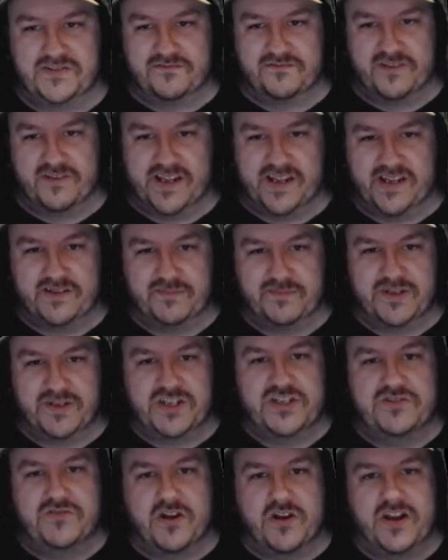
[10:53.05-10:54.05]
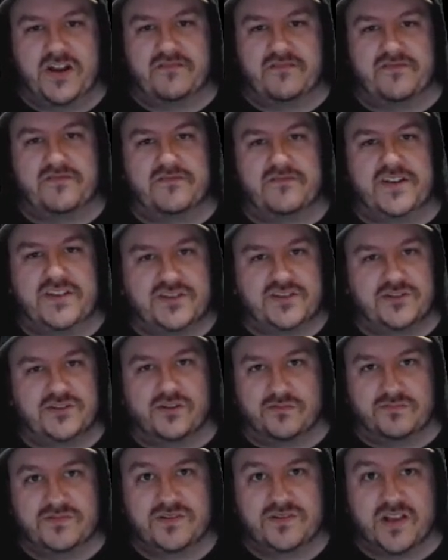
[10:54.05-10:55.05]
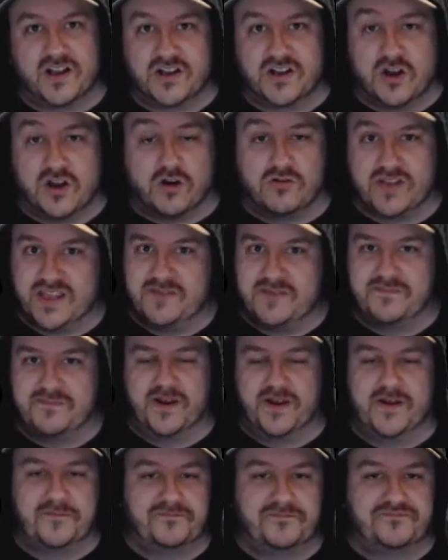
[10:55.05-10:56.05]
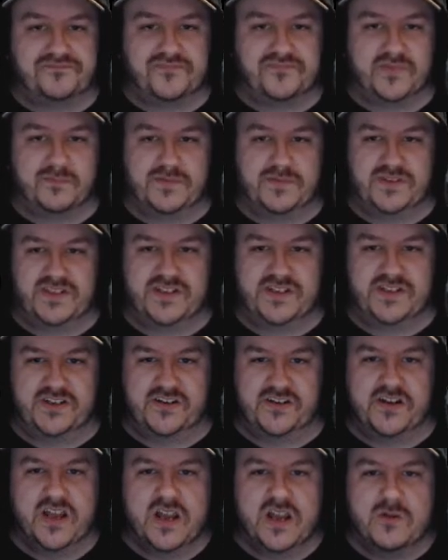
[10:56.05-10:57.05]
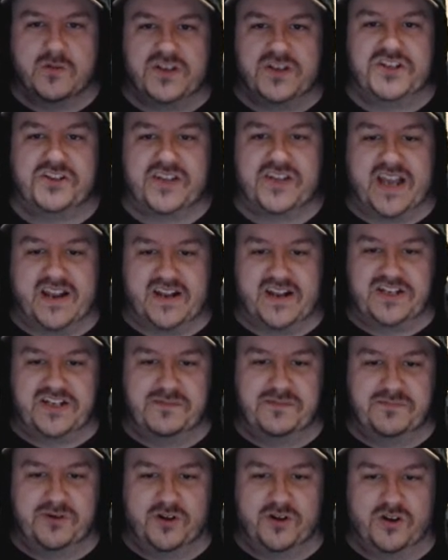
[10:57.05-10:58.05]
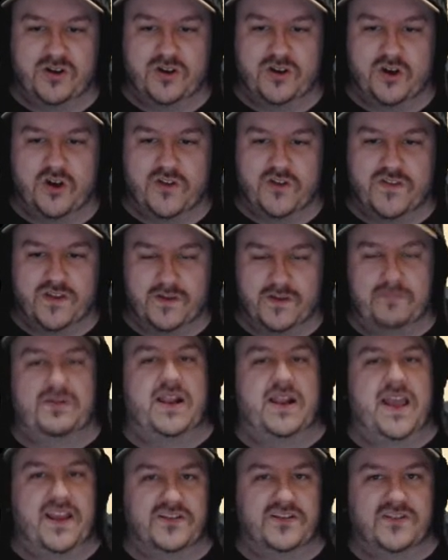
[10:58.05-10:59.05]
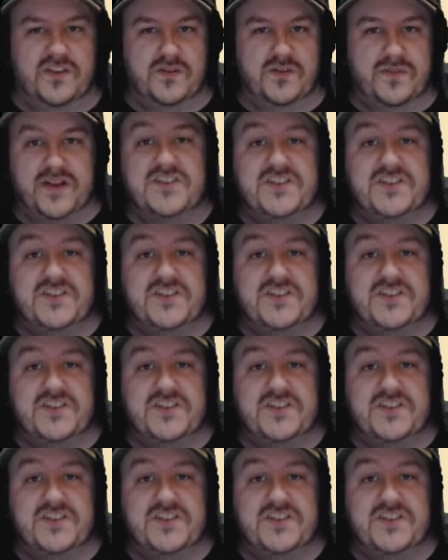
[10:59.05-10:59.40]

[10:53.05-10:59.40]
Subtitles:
3 because you only have 3 subs, a goalkeeper position, which you can actually put other players on the